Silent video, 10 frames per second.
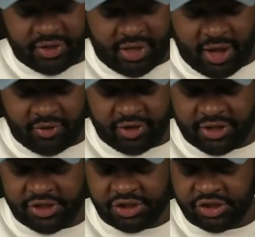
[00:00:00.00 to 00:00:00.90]
how the
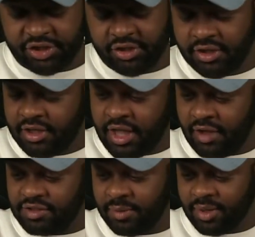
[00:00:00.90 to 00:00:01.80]
condition
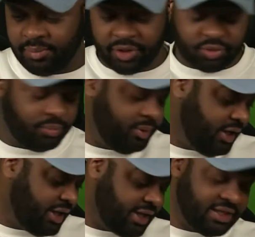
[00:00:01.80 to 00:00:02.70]
of some of the books would
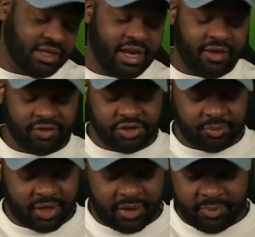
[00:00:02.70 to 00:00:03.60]
be that didn't have a
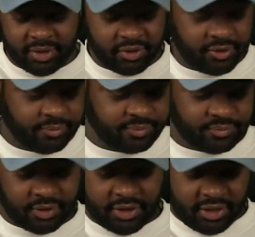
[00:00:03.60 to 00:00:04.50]
Gemini mailer.
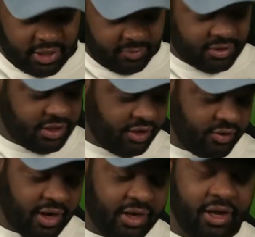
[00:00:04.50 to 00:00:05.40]
I'm going to tell you
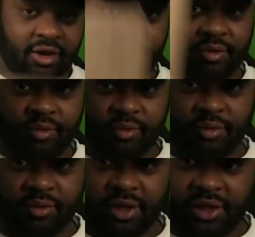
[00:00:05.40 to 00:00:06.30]
right now,
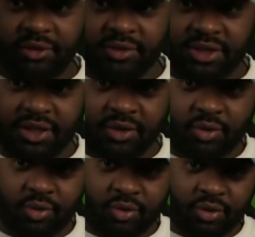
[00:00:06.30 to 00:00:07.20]
like, you see the
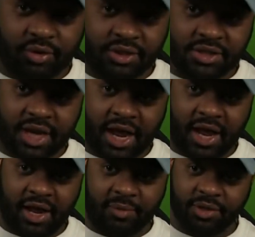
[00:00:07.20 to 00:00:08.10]
corner on this
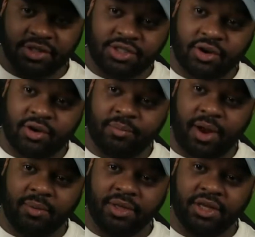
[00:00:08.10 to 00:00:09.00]
guy, I'm concerned. It
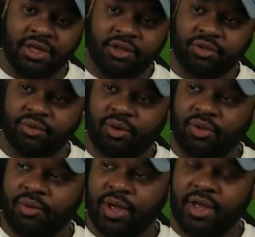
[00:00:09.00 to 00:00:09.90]
probably didn't get through all
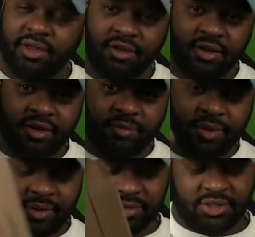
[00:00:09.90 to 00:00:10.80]
the way,
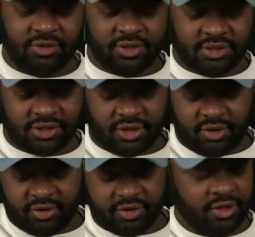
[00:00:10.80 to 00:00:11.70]
but I'm still
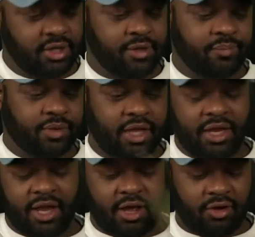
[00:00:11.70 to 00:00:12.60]
concerned.
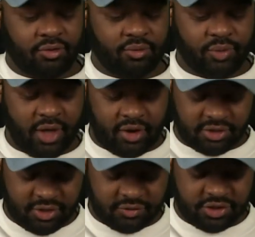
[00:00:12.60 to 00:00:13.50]
Anyhow, we got
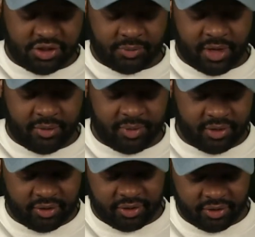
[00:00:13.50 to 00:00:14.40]
ourselves a Gemini
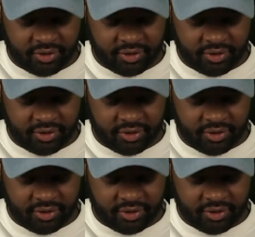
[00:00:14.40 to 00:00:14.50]
mailer.